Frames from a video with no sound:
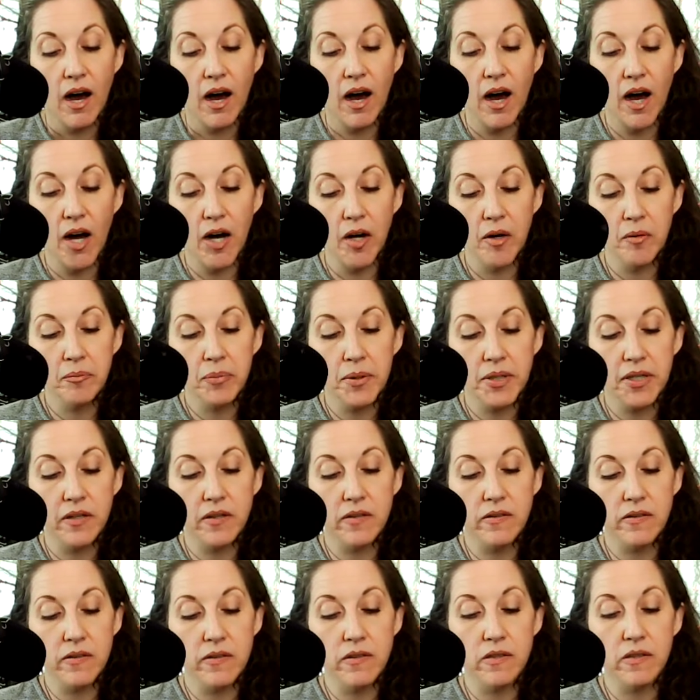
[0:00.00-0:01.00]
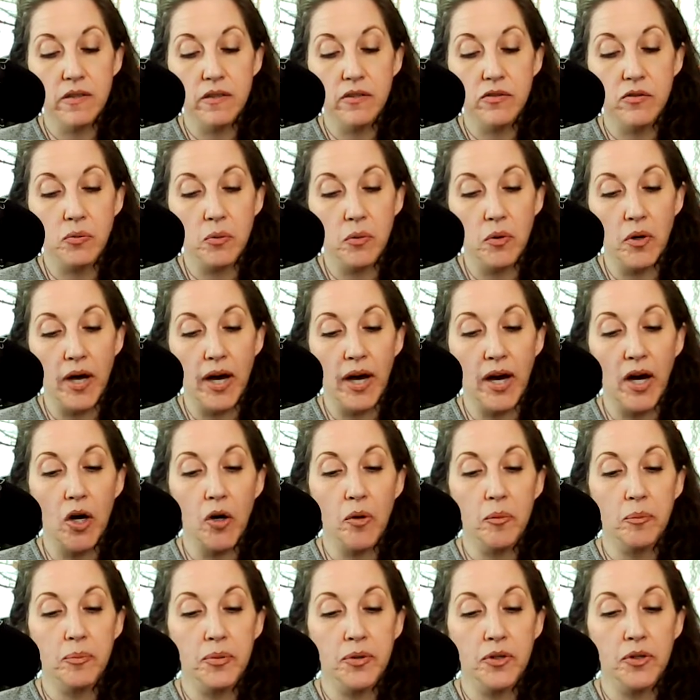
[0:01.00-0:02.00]
um, because this will
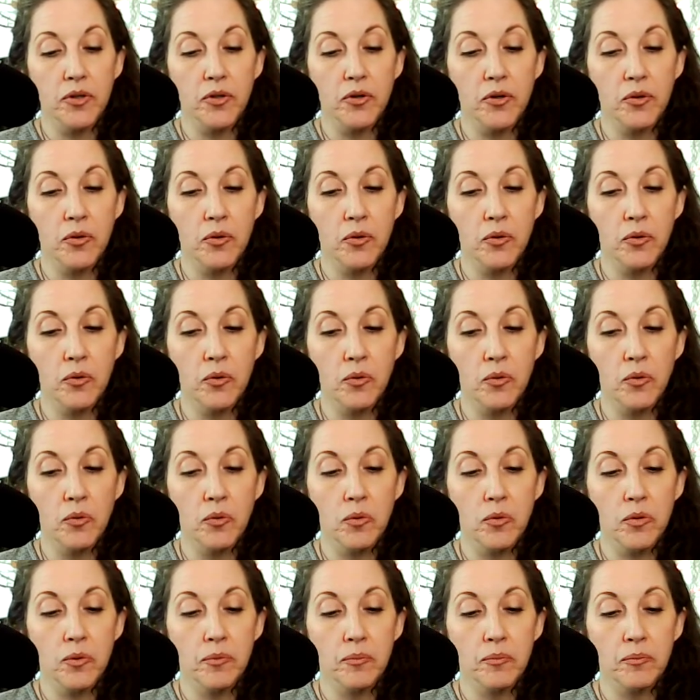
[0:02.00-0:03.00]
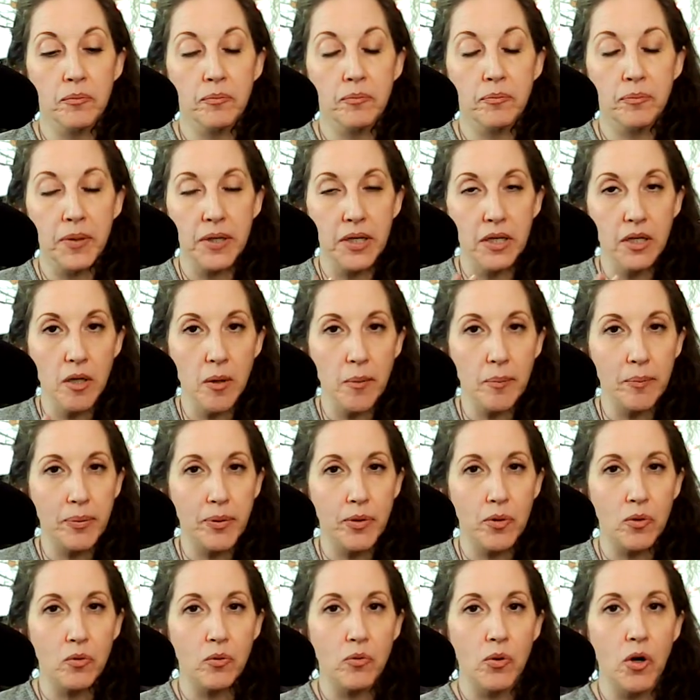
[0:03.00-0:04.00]
help you be in a
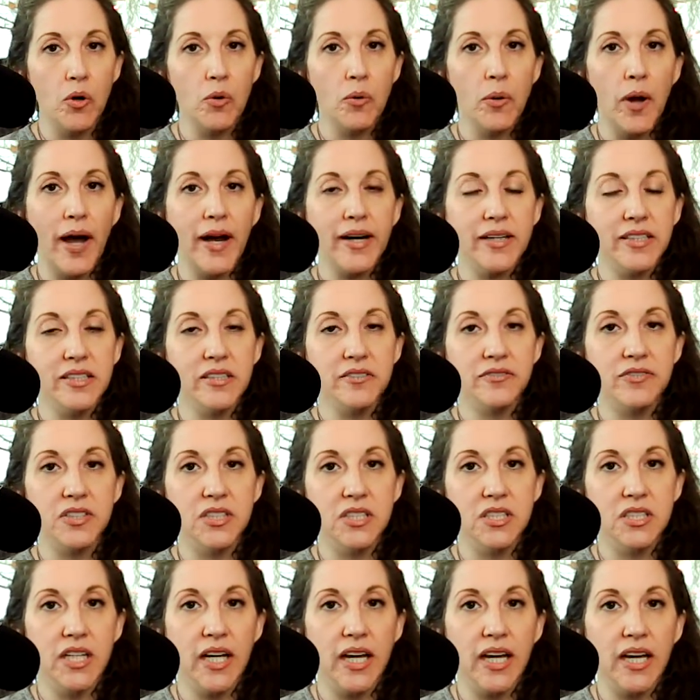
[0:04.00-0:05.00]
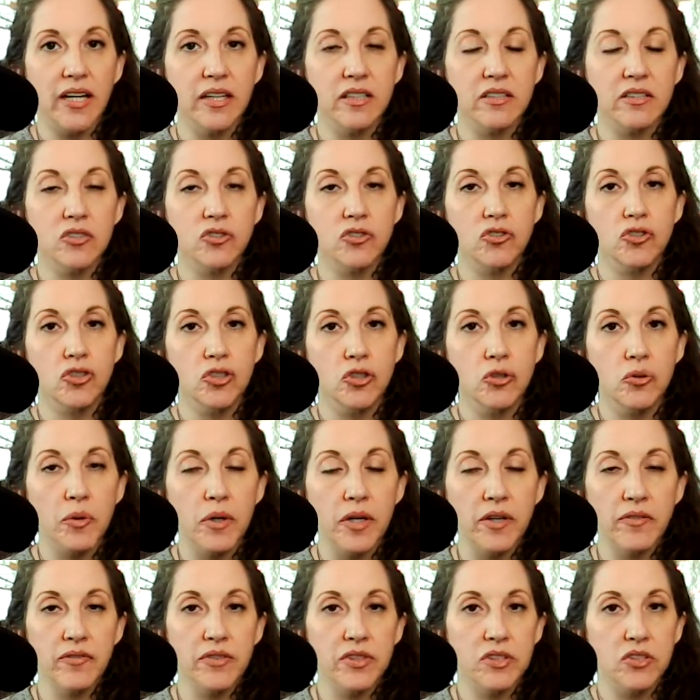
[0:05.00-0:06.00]
proactive state, do
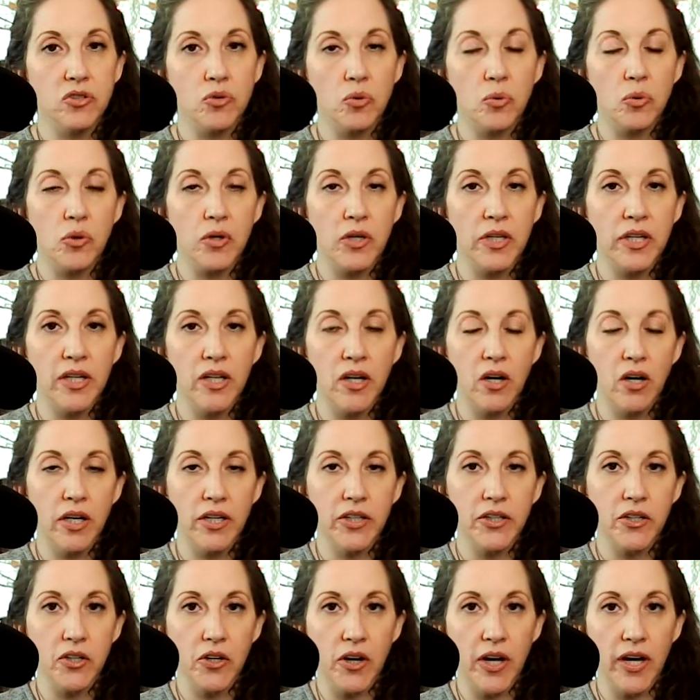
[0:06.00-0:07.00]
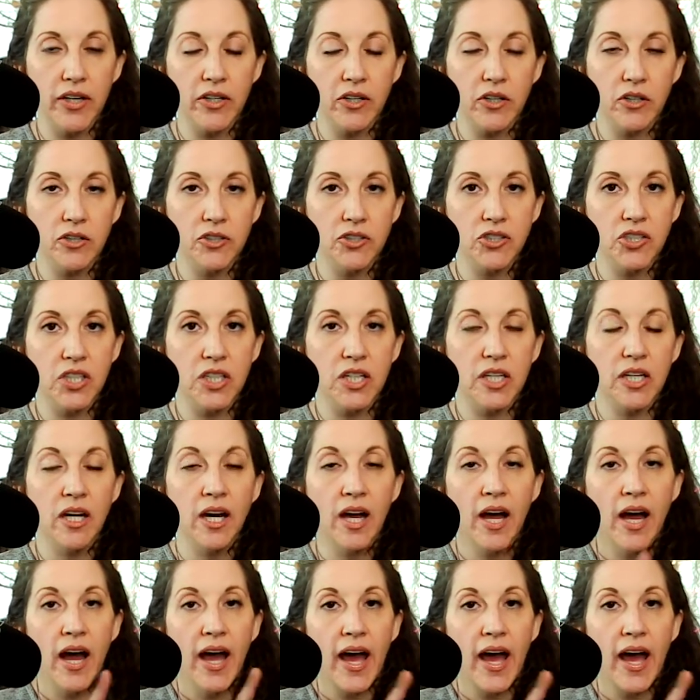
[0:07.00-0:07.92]
inventory on your energy,